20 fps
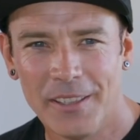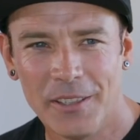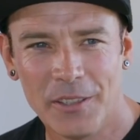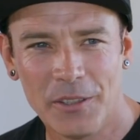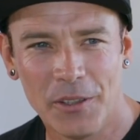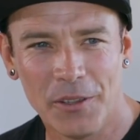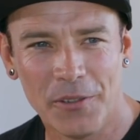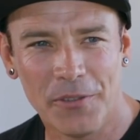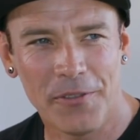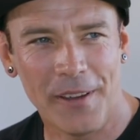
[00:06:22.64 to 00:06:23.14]
you
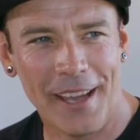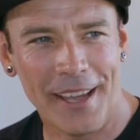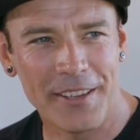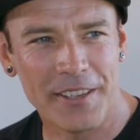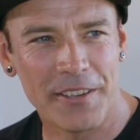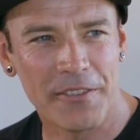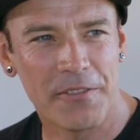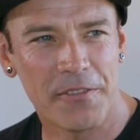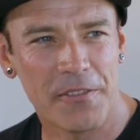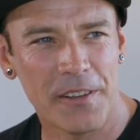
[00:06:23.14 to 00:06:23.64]
sort of found
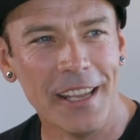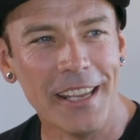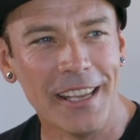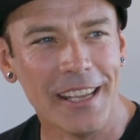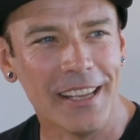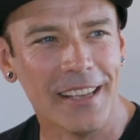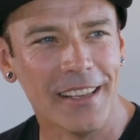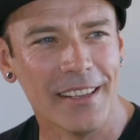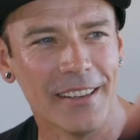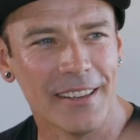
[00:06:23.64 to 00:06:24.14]
your
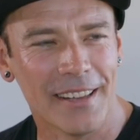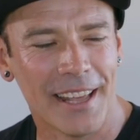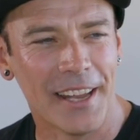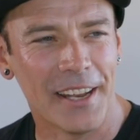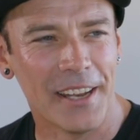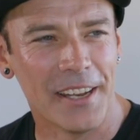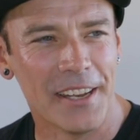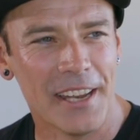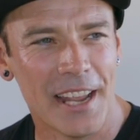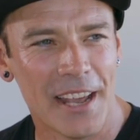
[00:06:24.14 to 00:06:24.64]
feet
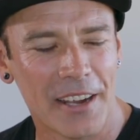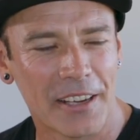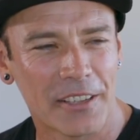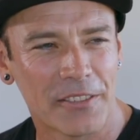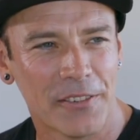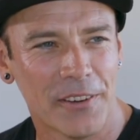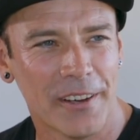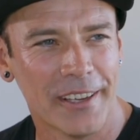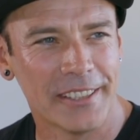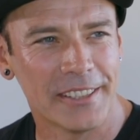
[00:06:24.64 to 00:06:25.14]
then in the X
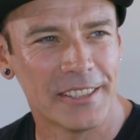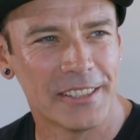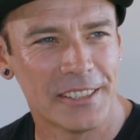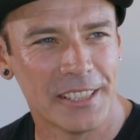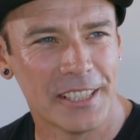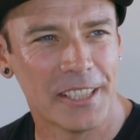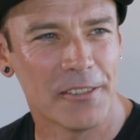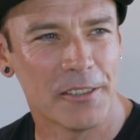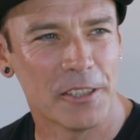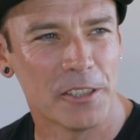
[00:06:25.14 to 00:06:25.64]
Fighters
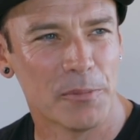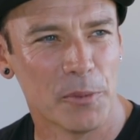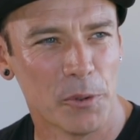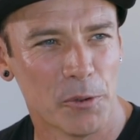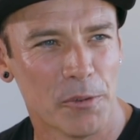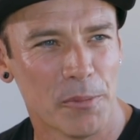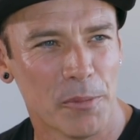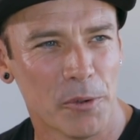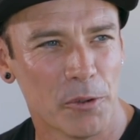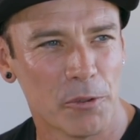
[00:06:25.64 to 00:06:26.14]
series
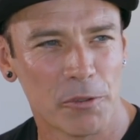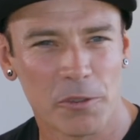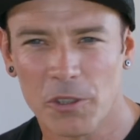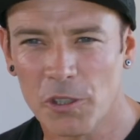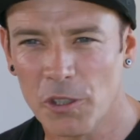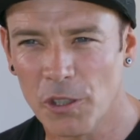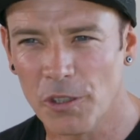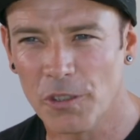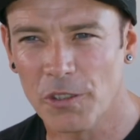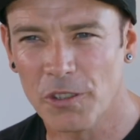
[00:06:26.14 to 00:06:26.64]
more and more and
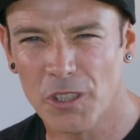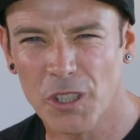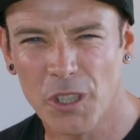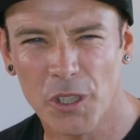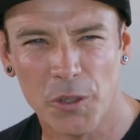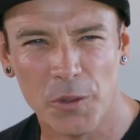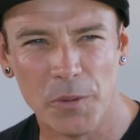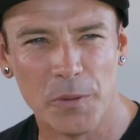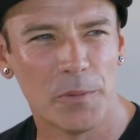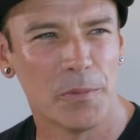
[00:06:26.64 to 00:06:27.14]
took
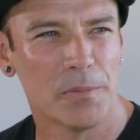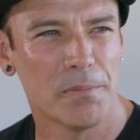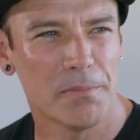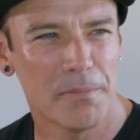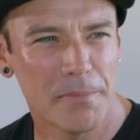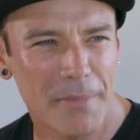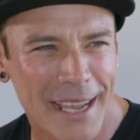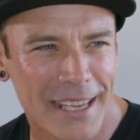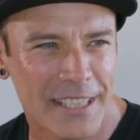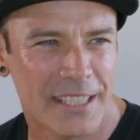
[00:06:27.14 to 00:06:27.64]
two
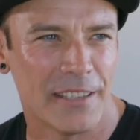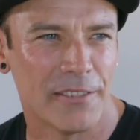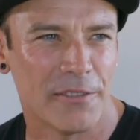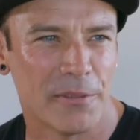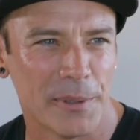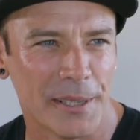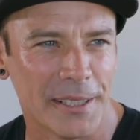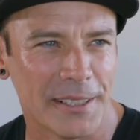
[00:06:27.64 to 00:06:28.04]
massive